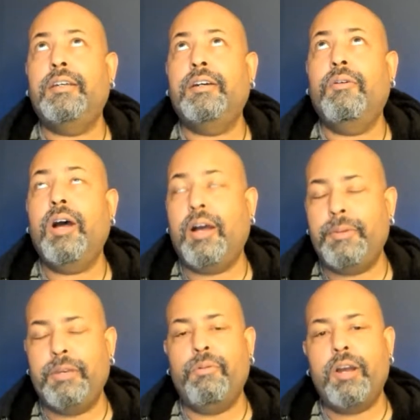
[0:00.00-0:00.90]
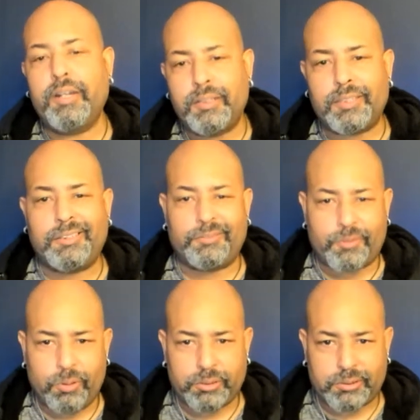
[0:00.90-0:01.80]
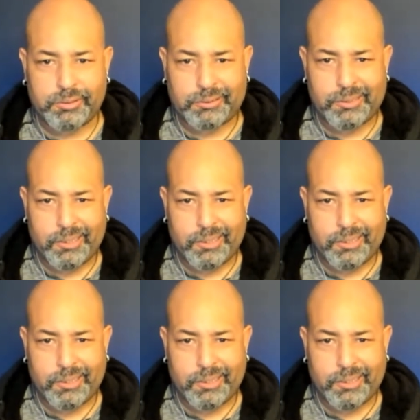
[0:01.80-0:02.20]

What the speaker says: one of the things, of course, is